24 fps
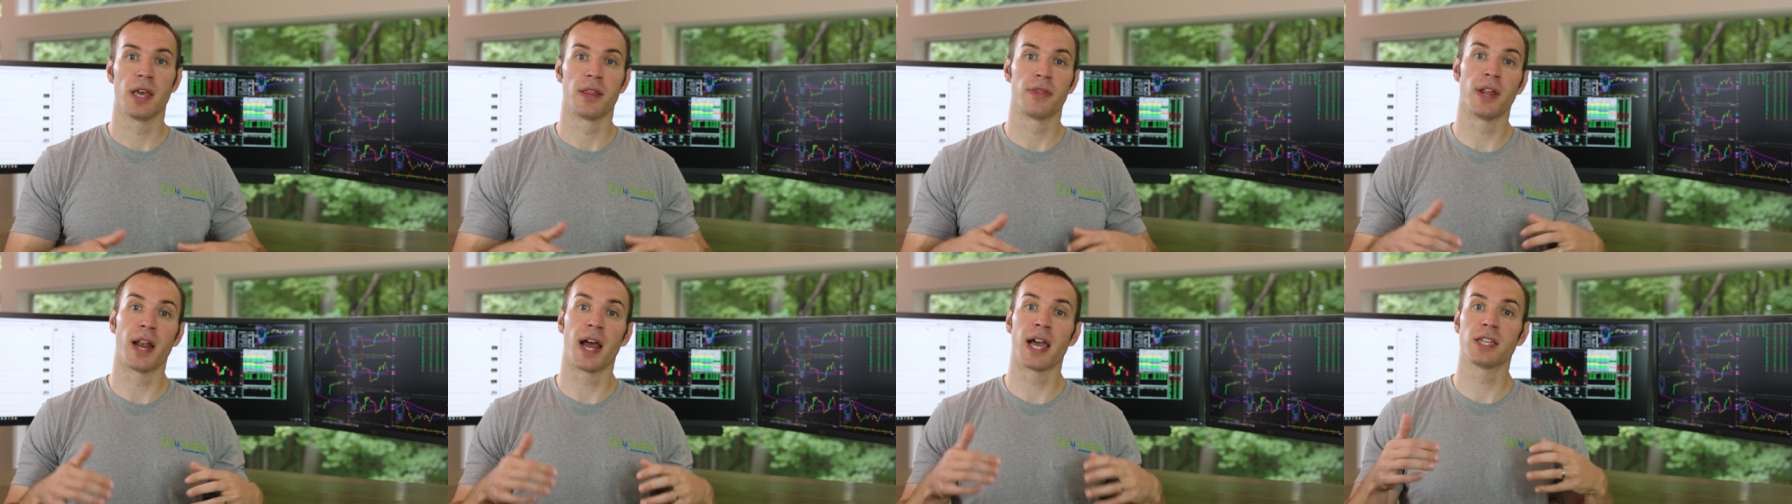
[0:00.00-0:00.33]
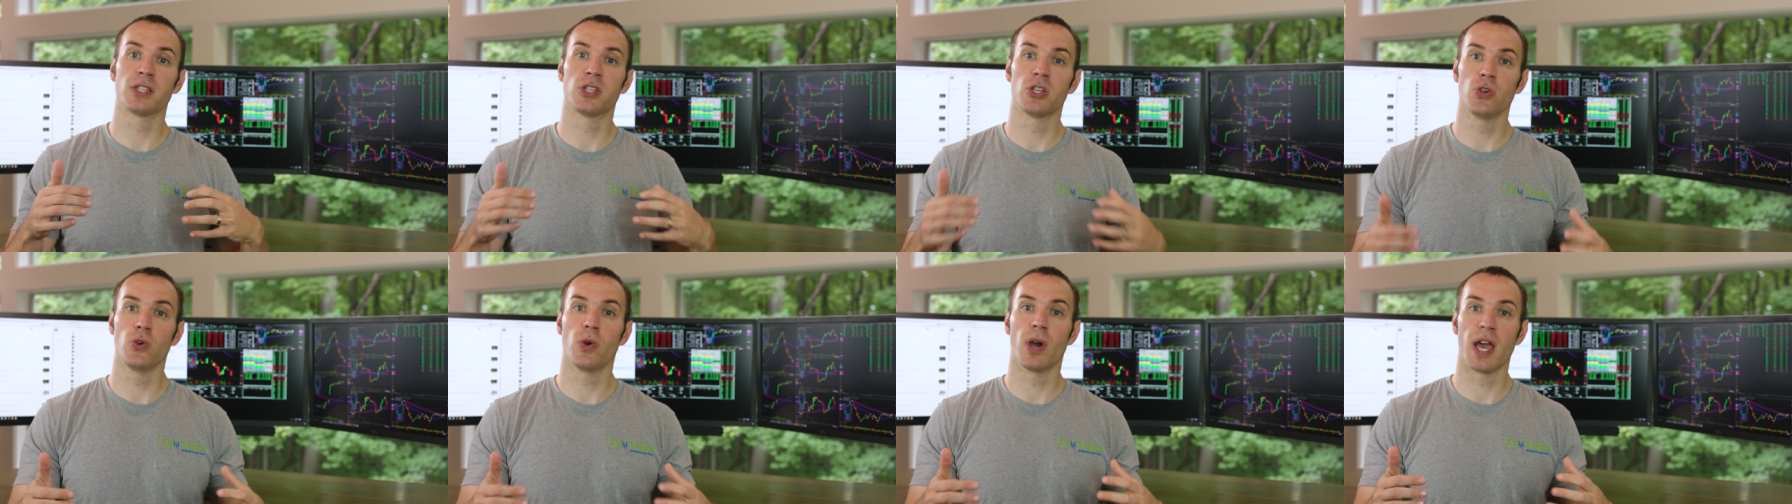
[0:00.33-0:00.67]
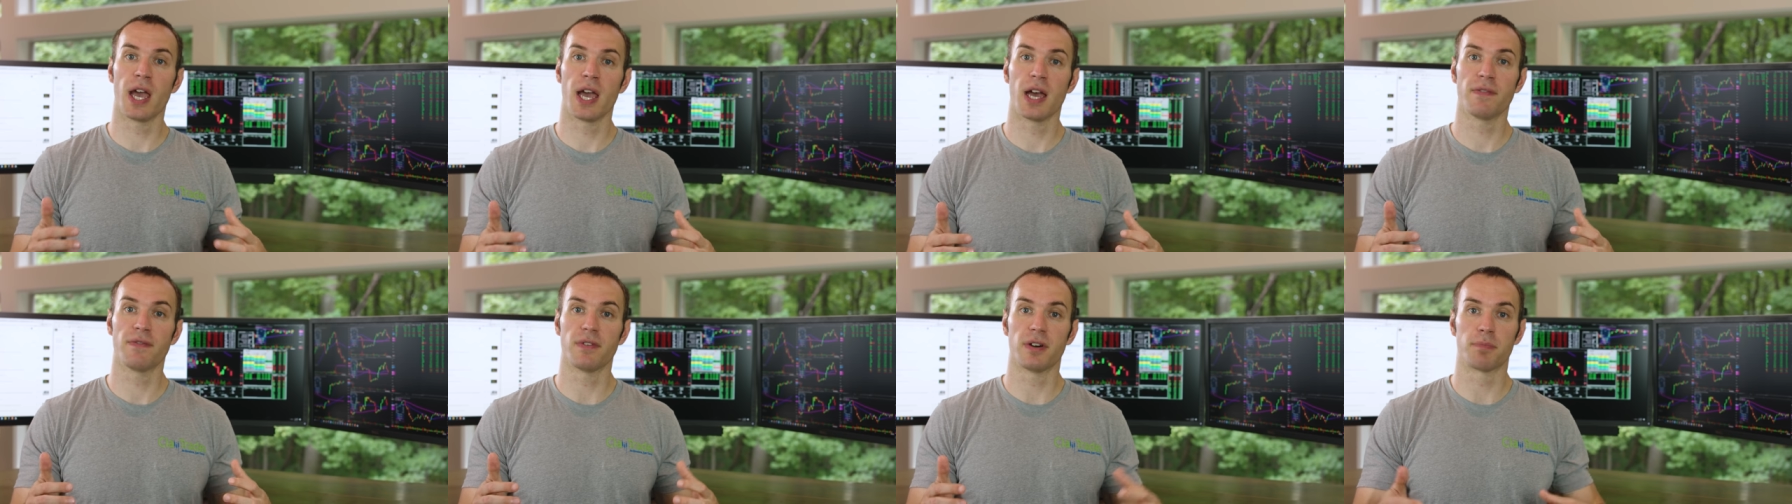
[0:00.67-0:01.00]
then I do
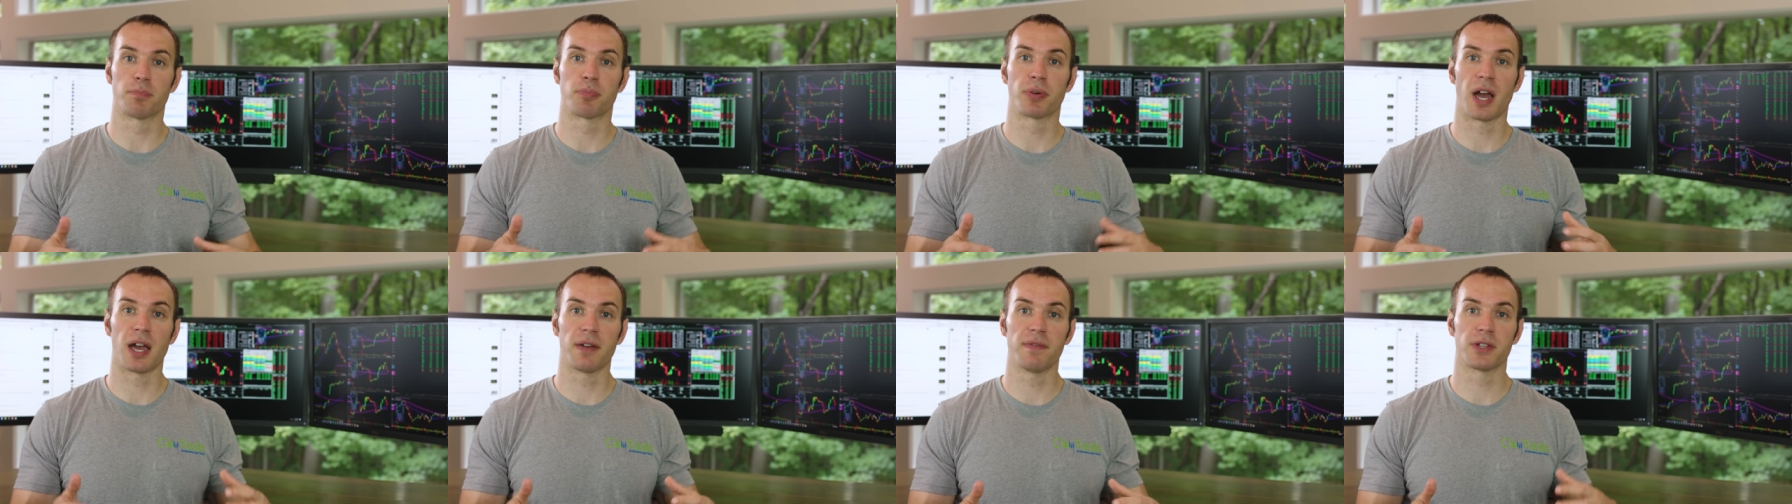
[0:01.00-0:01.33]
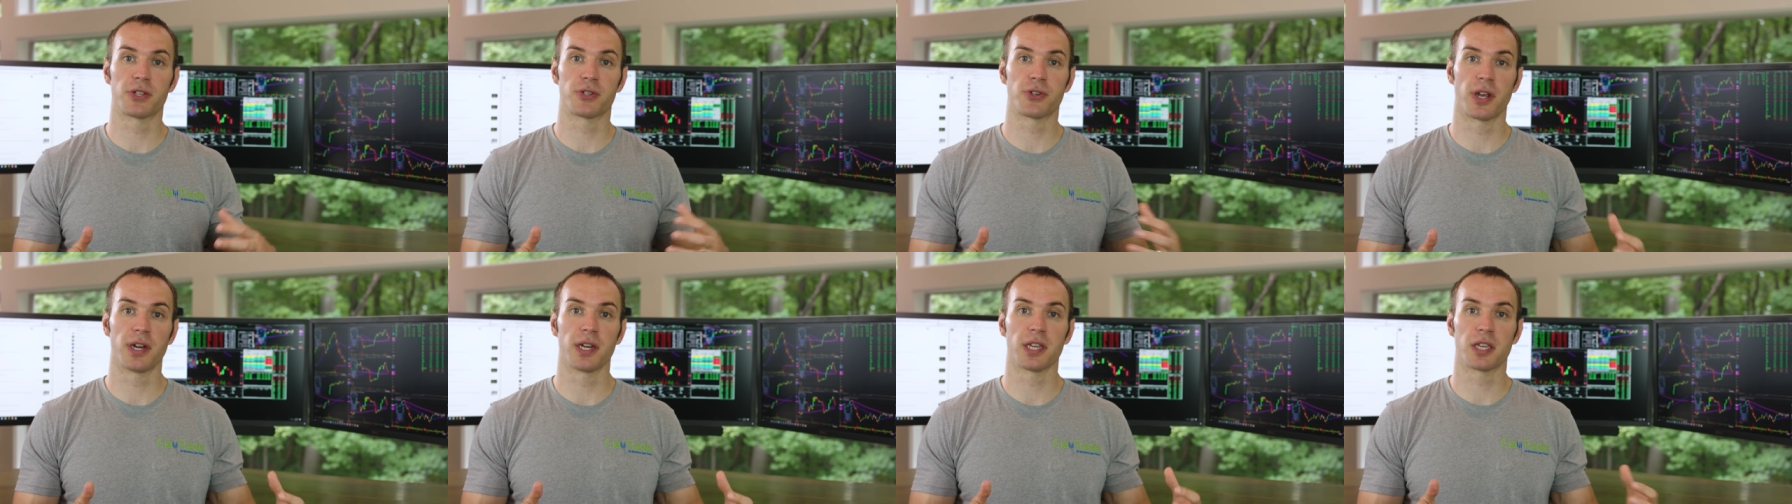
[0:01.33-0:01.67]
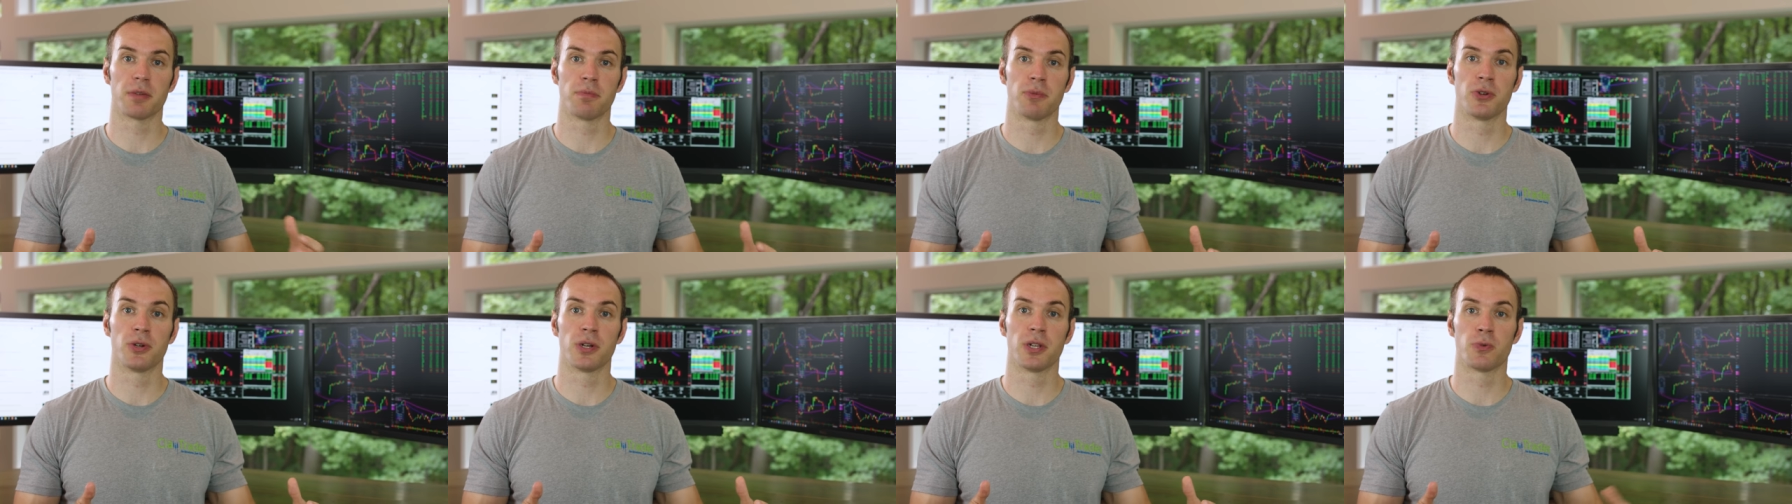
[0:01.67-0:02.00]
have a private trading
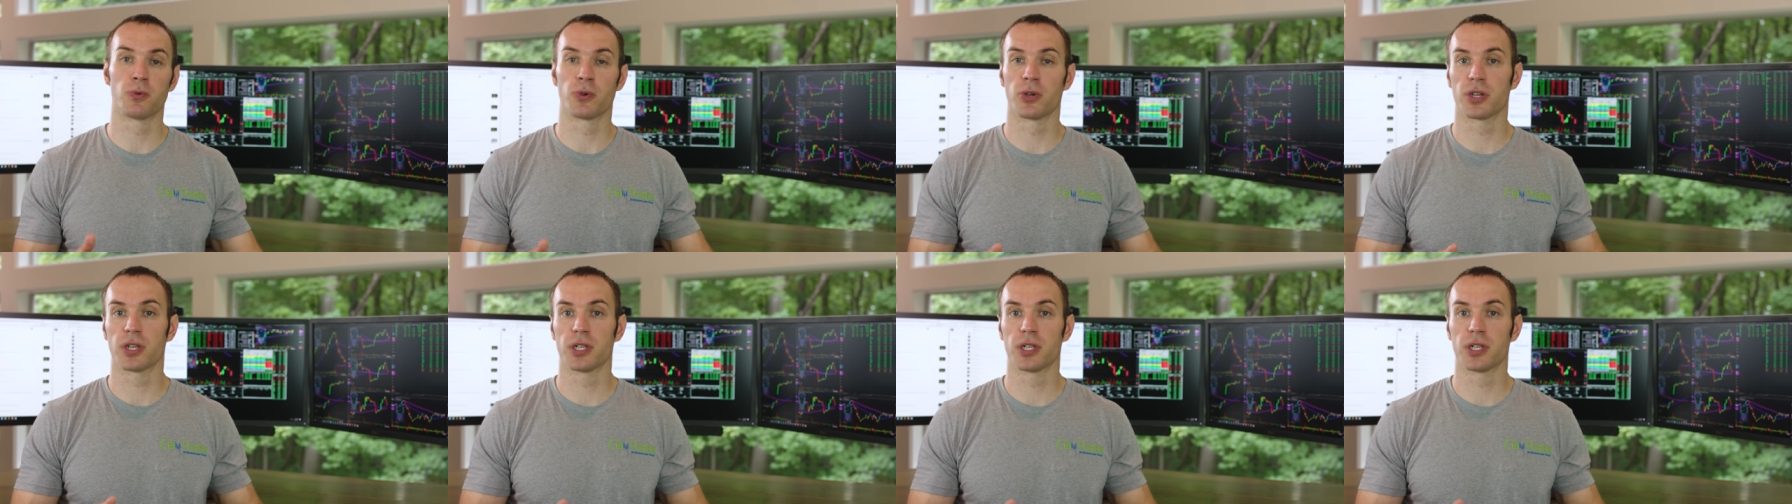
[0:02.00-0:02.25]
community where